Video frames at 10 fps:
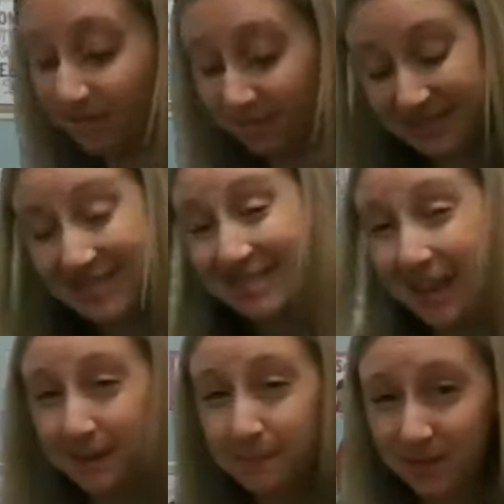the
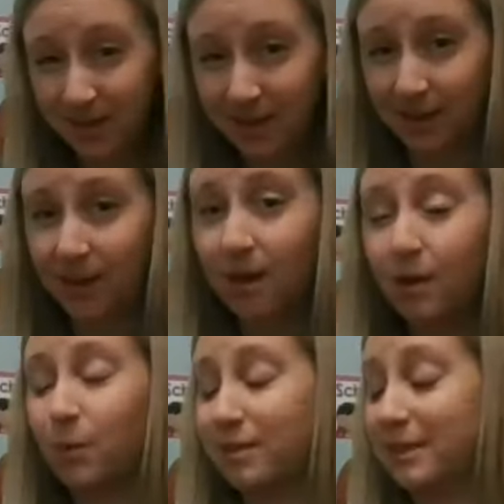same thing
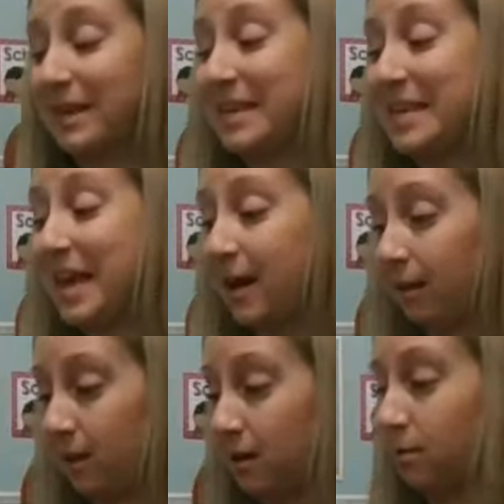with the
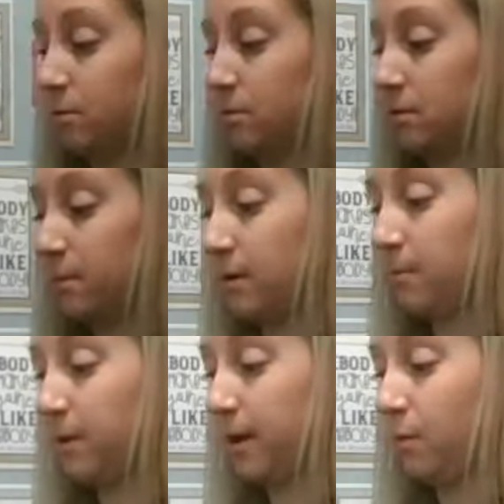yellow. So I'm going to
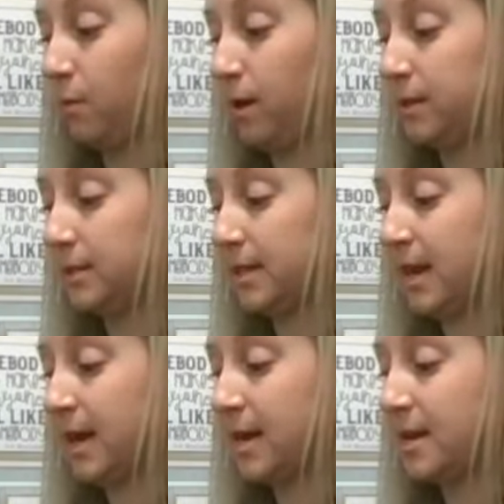put one
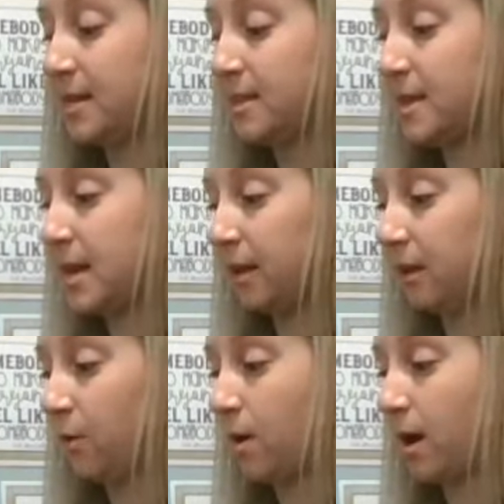side in the
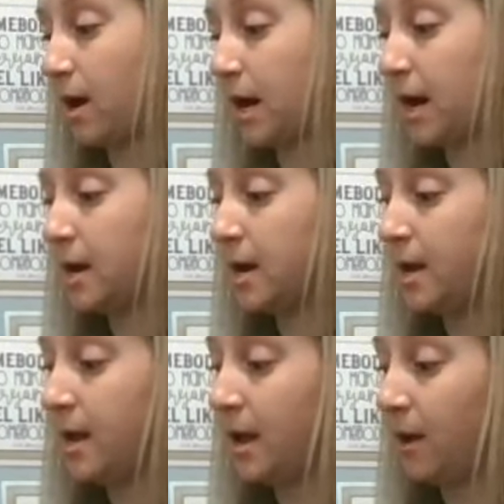yellow water,
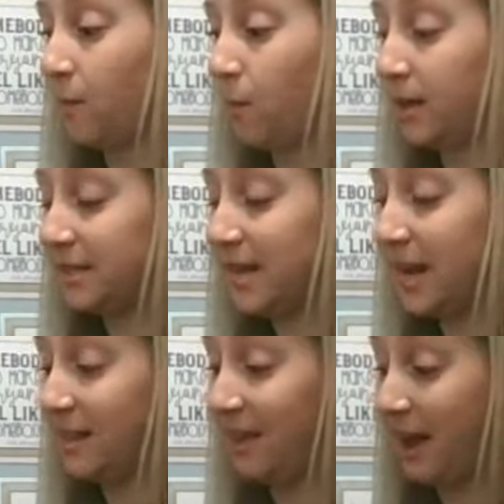one side
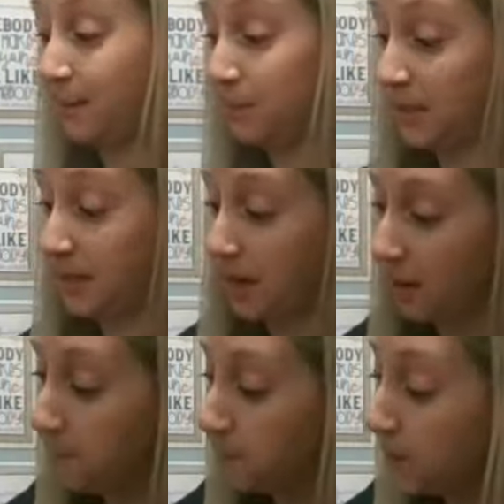in the empty
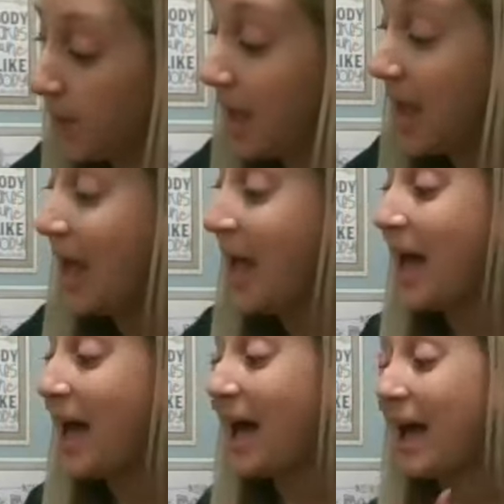cup.
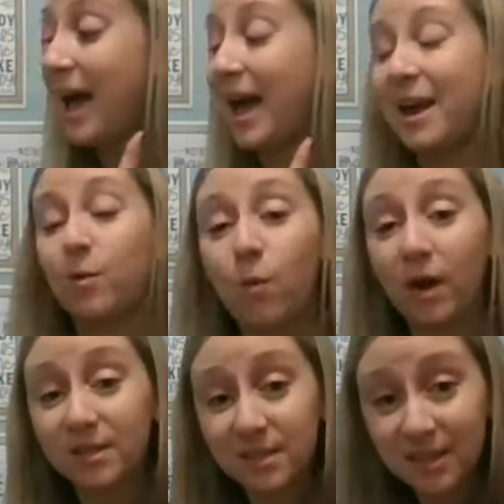And
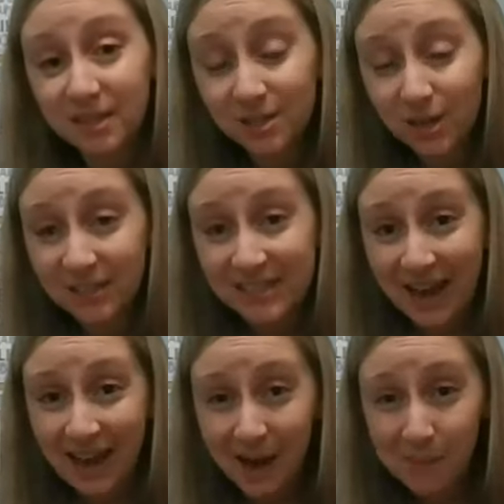what's going to start to
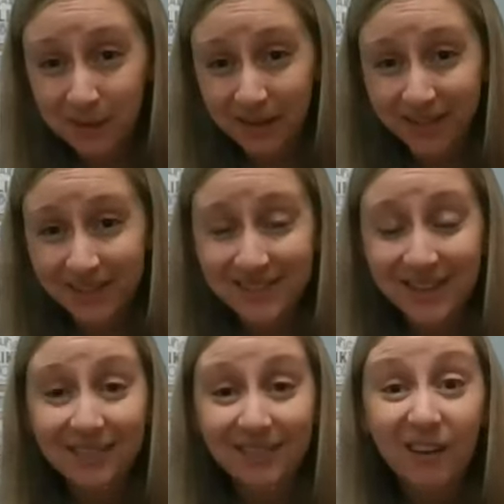happen is
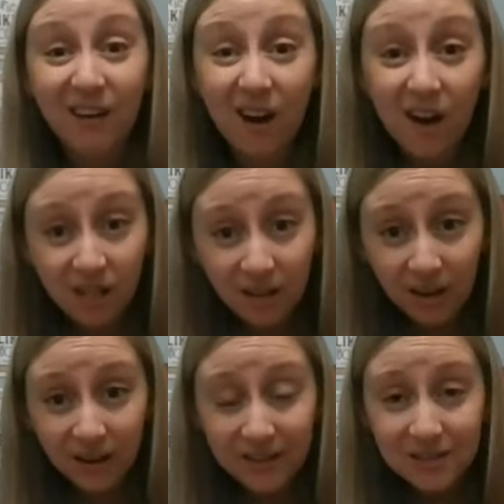that the
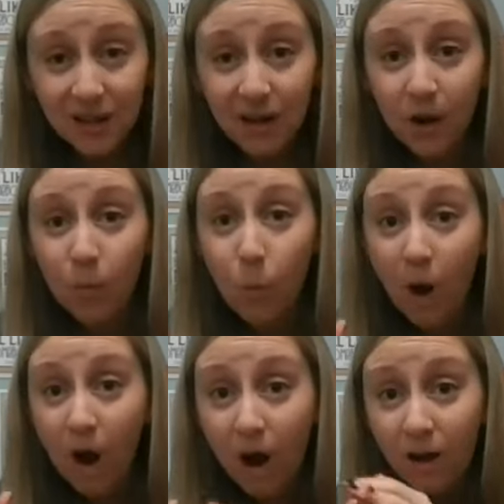color is going to
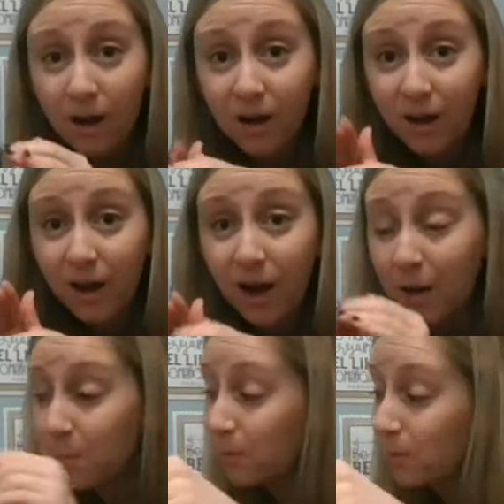walk up